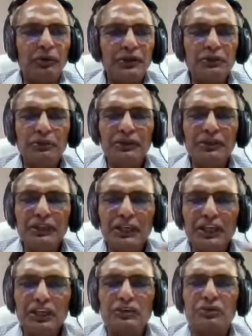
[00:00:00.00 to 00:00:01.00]
What you
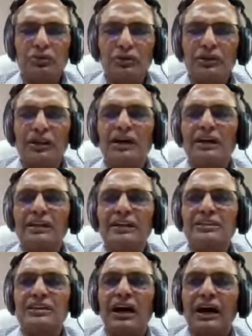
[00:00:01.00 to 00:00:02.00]
need to learn
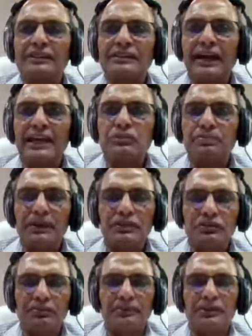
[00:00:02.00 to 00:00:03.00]
is other
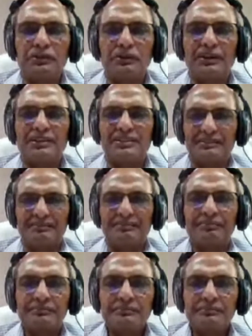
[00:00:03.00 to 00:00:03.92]
aspects of education.